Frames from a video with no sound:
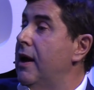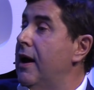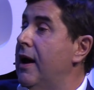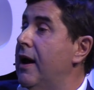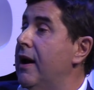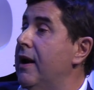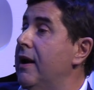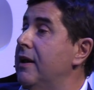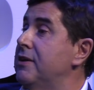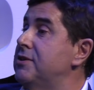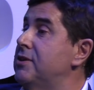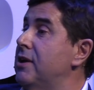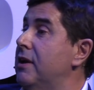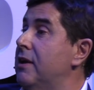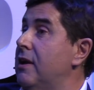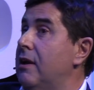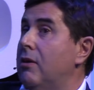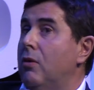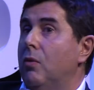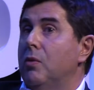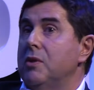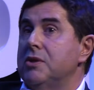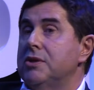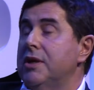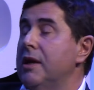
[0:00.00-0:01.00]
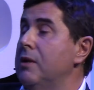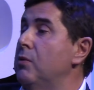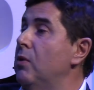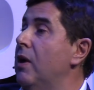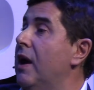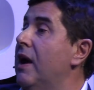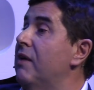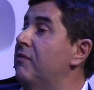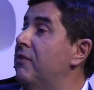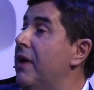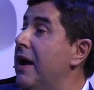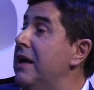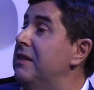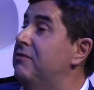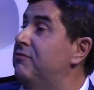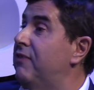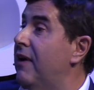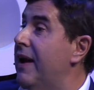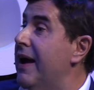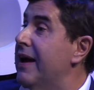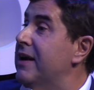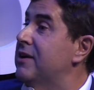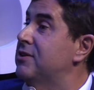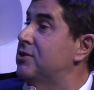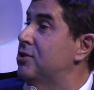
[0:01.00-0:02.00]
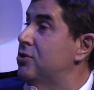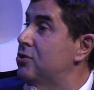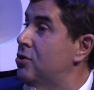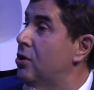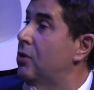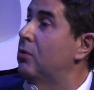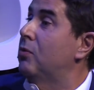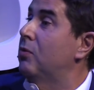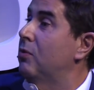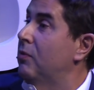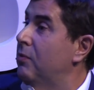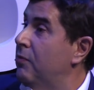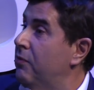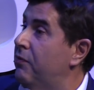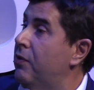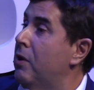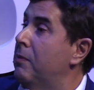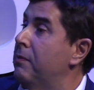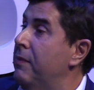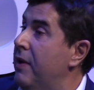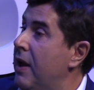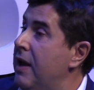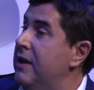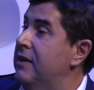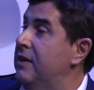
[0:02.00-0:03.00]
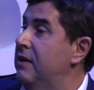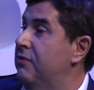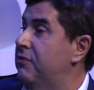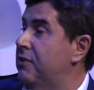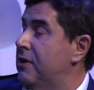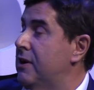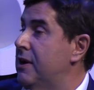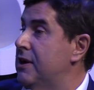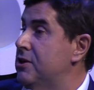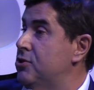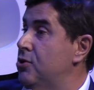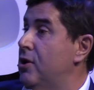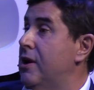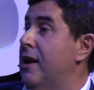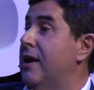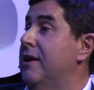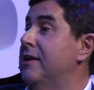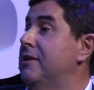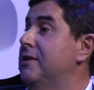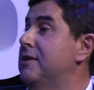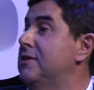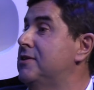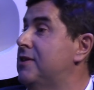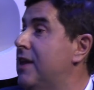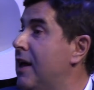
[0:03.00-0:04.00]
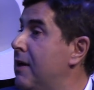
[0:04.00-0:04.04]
and I always say we have 8 flags, so from 8 different nationalities.